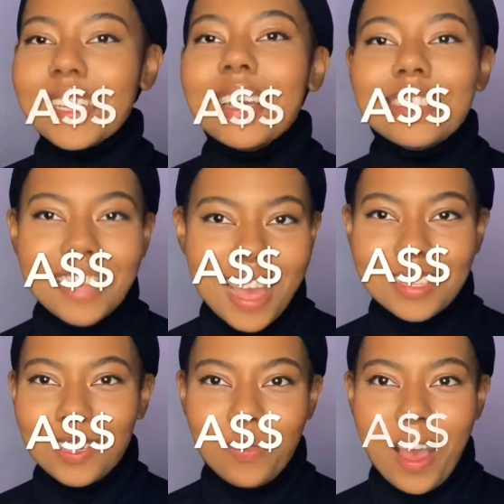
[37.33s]

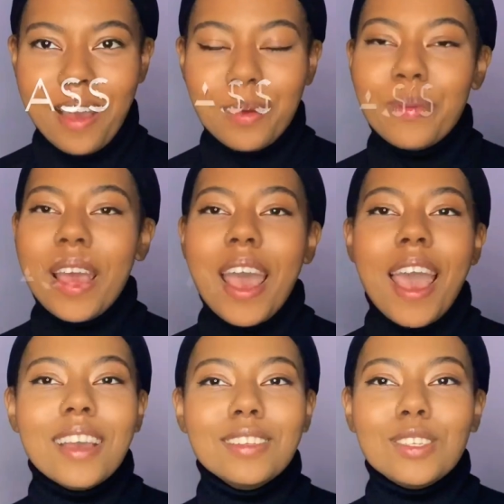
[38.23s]
assassin vibe.
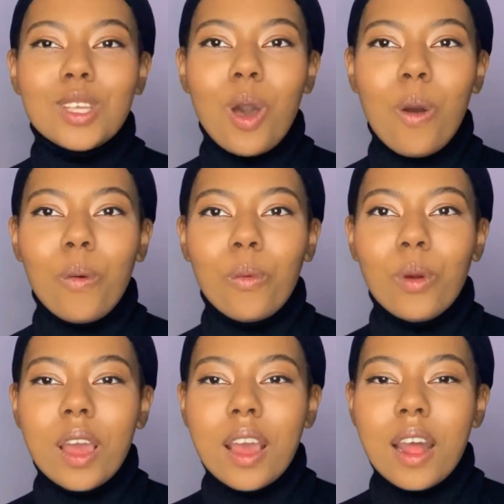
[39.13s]
And
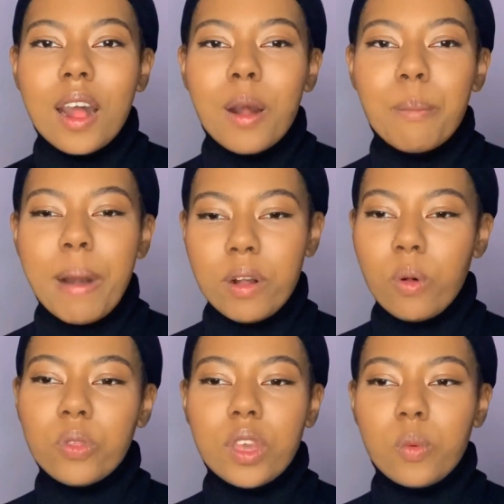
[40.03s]
so my
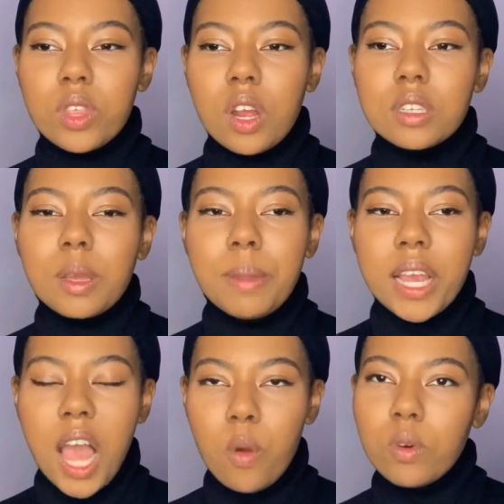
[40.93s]
whole thing with her is I'm
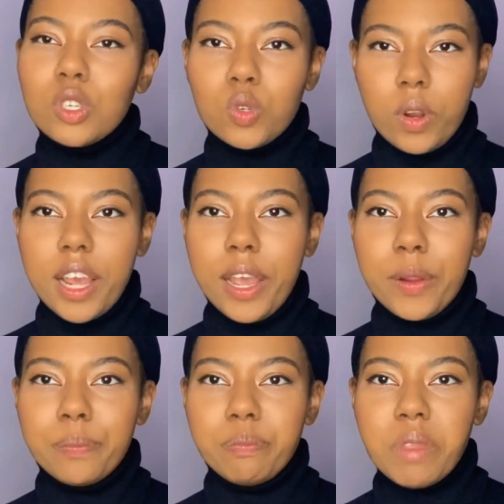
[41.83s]
like, I want short
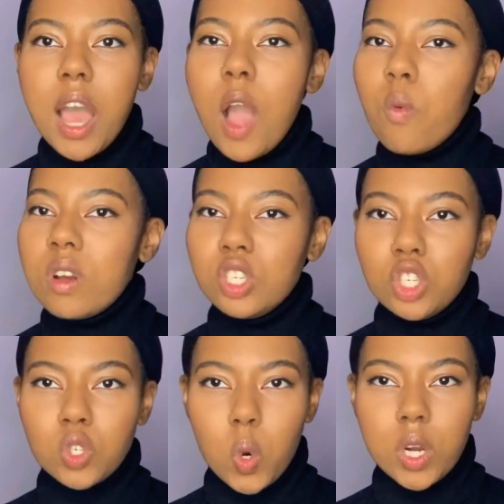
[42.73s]
hair. I want
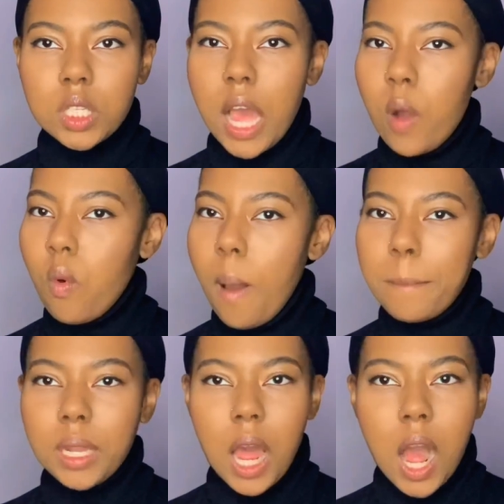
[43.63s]
short, I want
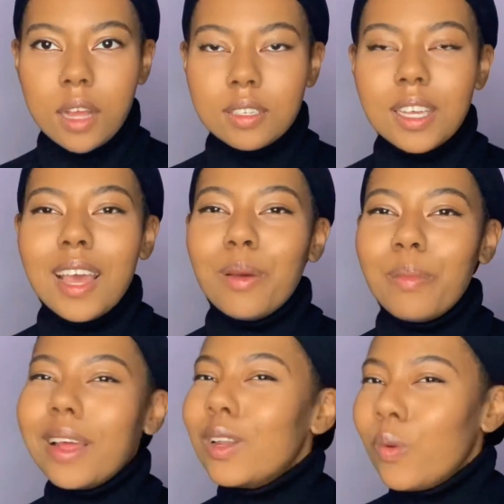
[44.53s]
blonde,
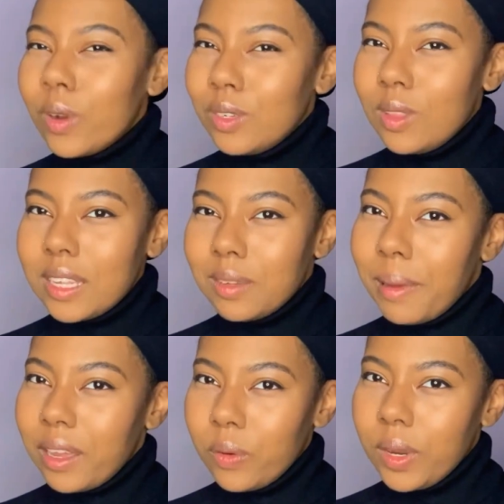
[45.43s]
but I don't want to do that to
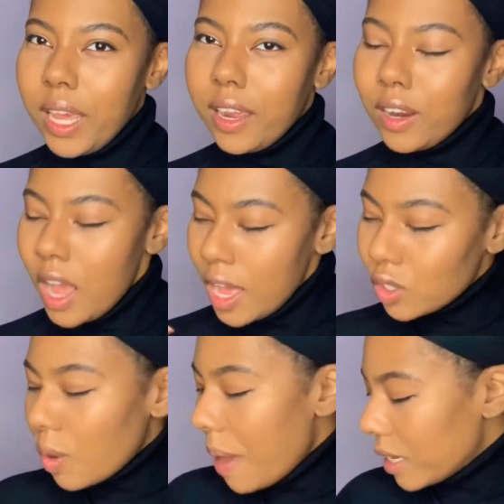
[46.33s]
my own hair.
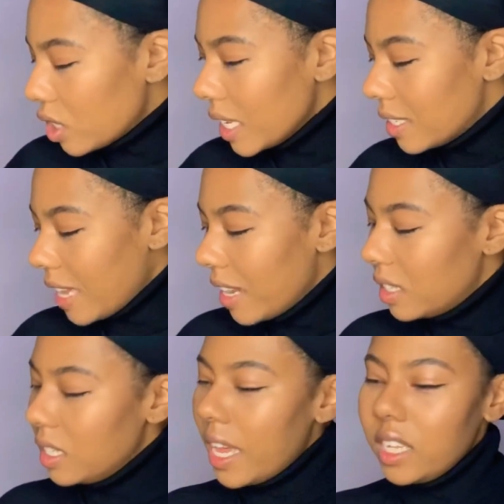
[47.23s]
So I'm actually excited
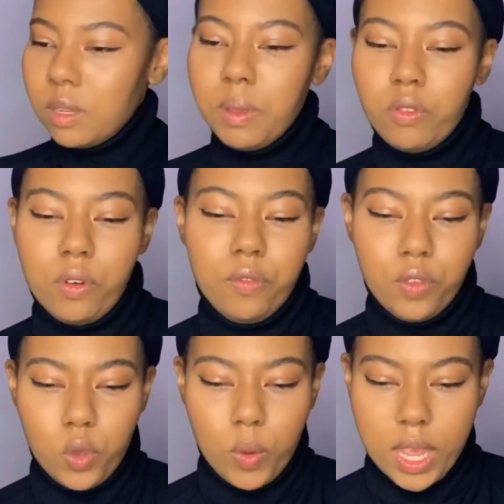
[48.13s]
today to be
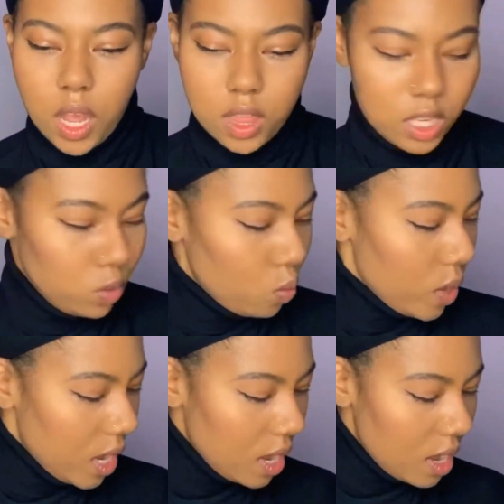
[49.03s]
reviewing this
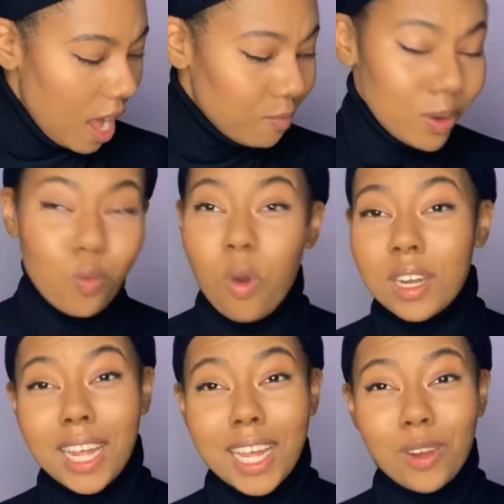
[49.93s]
wig. I've been
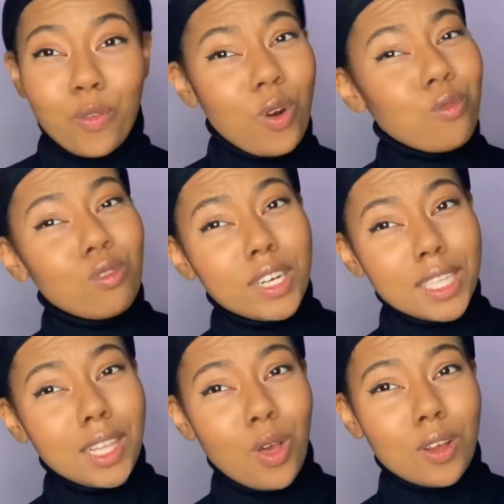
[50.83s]
wanting it for a
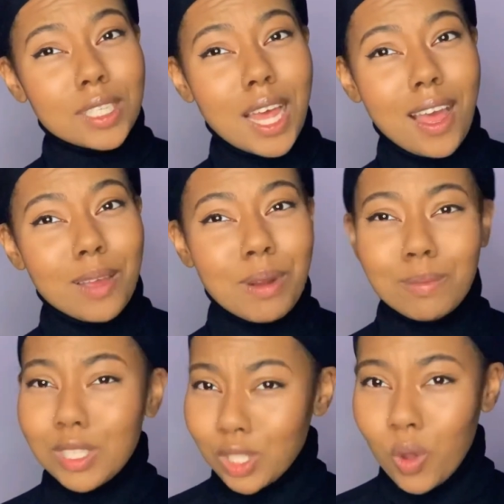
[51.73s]
really long time and I'm
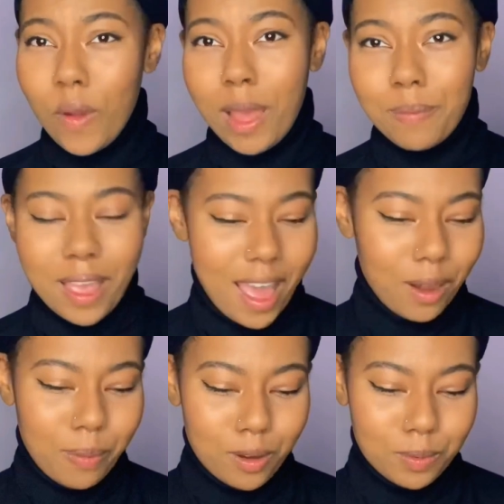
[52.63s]
so happy I had a
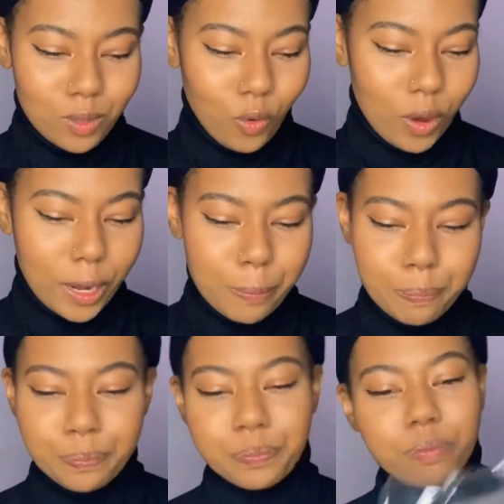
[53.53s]
purpose for it.
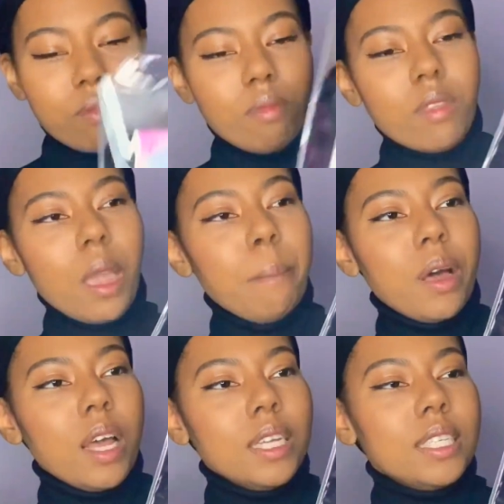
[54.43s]

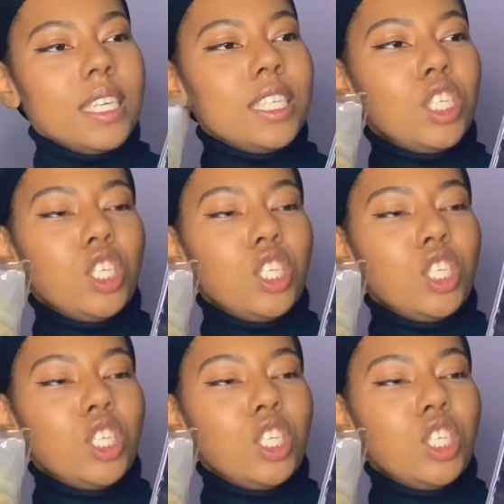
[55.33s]
But it's